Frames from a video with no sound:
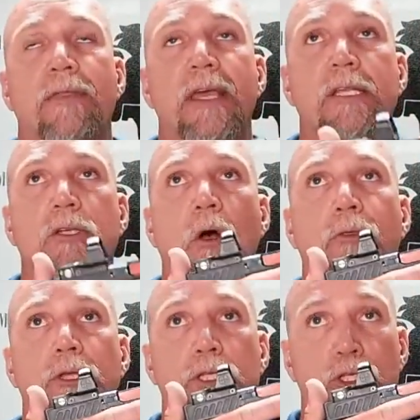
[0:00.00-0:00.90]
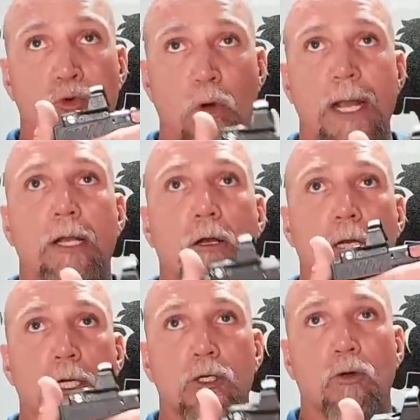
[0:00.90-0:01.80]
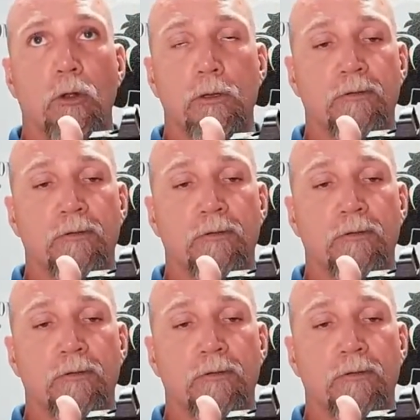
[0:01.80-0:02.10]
I think it's called the striker control